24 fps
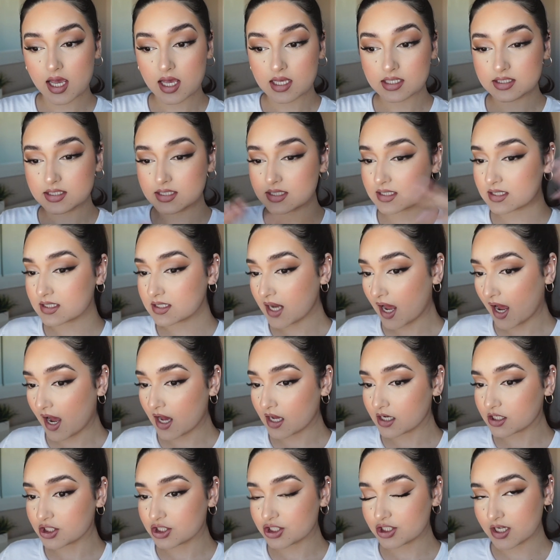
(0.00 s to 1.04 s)

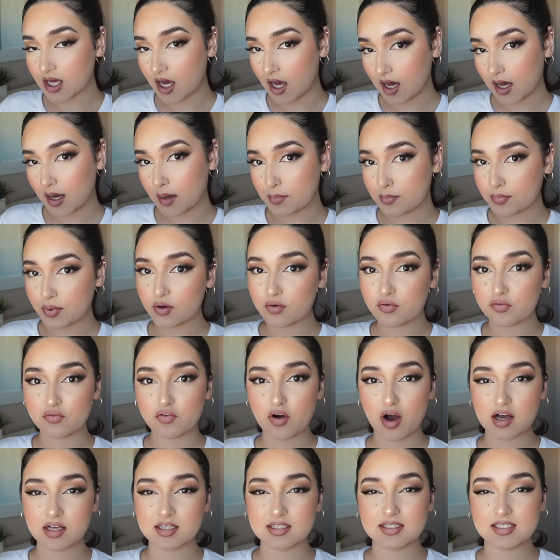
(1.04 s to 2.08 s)
snatched up
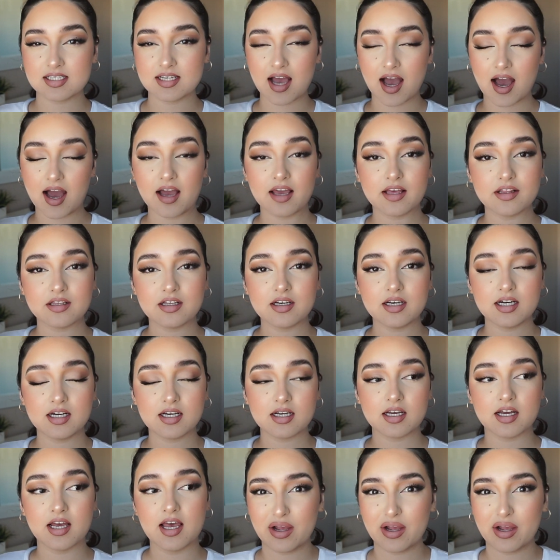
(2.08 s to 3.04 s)
Foxy eye look.